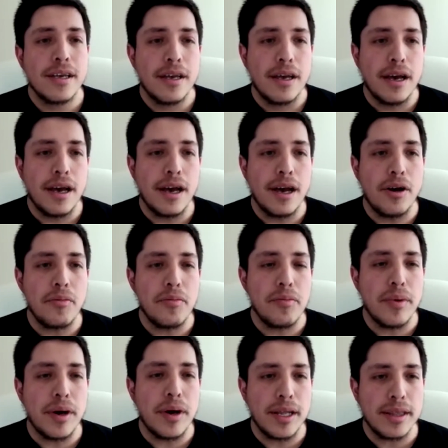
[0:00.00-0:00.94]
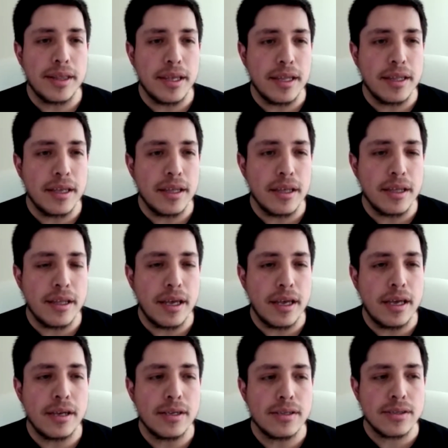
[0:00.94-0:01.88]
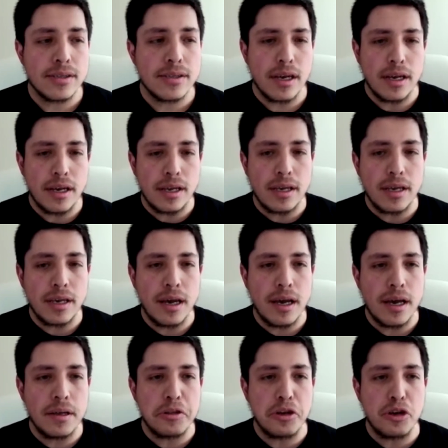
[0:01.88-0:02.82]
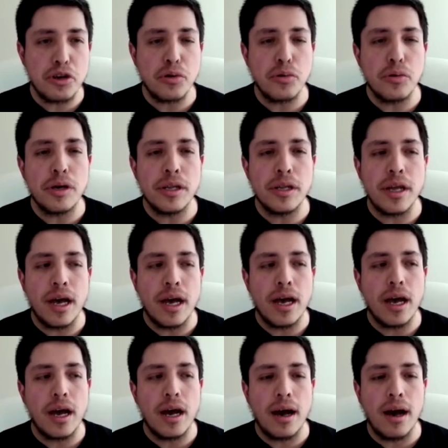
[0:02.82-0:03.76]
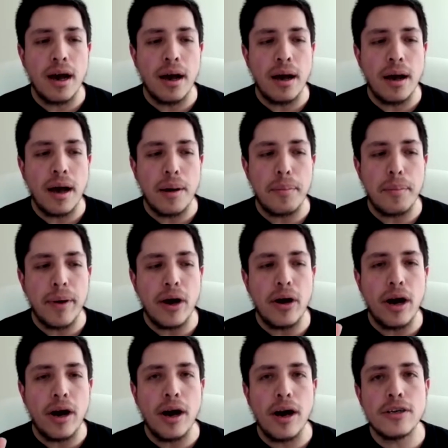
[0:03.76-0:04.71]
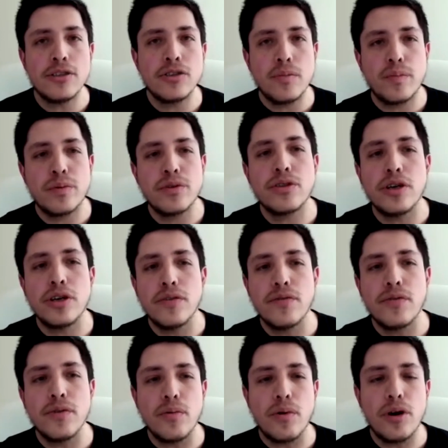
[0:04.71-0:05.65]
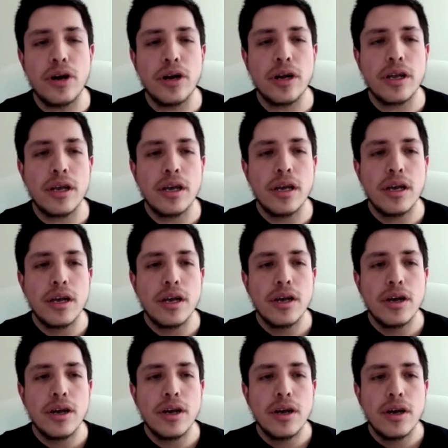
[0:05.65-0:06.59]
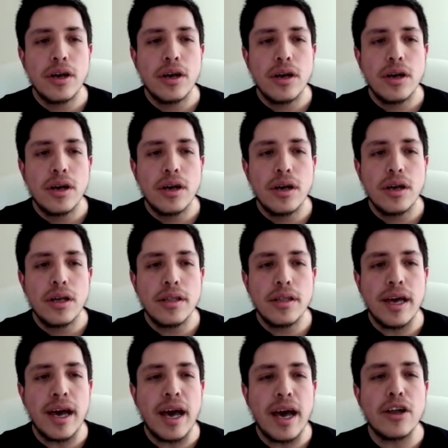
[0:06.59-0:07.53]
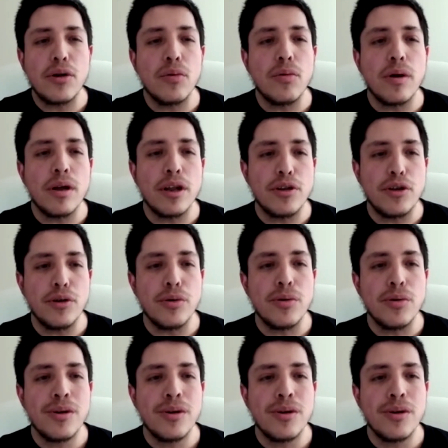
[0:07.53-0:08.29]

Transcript: But at the end of the day, it's like they're doing about 100% of the work that I don't want to do.